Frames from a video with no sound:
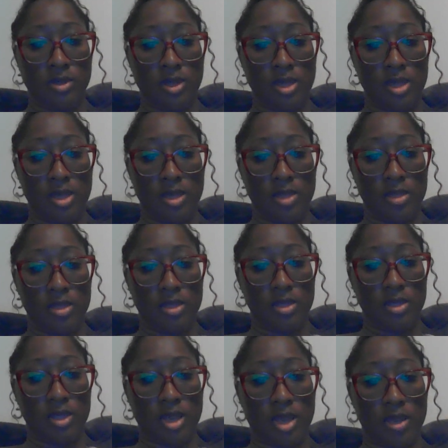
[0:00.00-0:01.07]
and
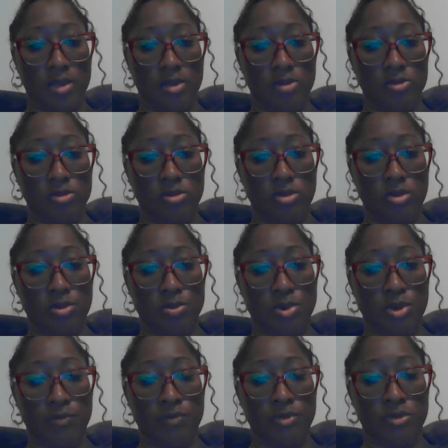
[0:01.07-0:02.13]
then that goes to the
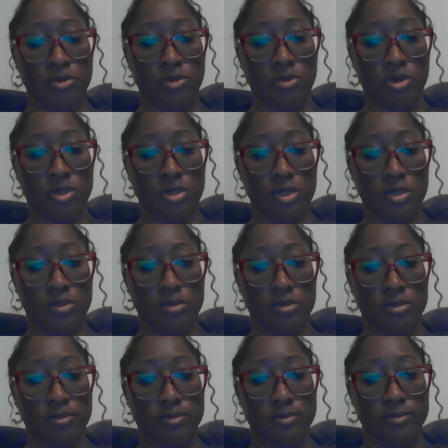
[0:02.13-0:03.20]
prefrontal cortex.